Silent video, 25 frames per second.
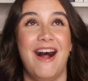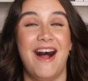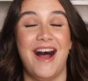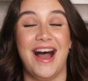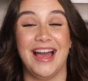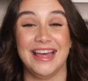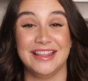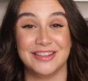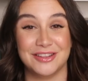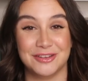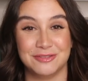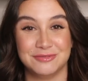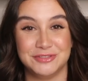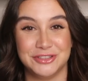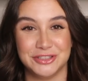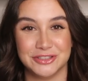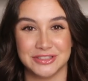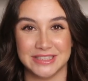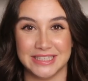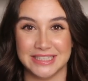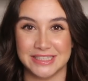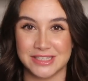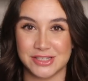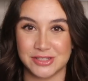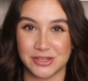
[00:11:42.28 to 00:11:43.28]
I love
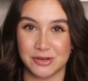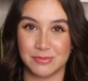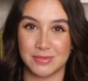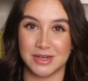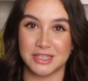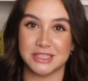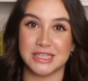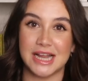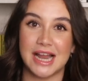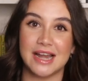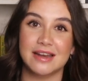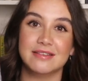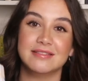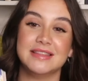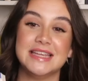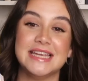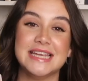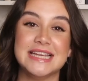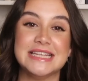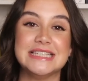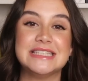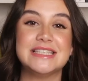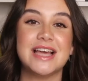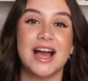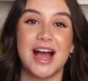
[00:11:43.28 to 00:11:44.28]
Julian so much. Out of the
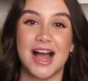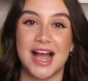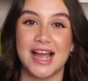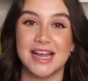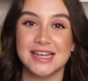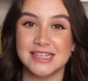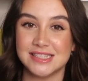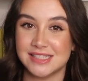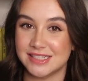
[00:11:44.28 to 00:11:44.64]
entire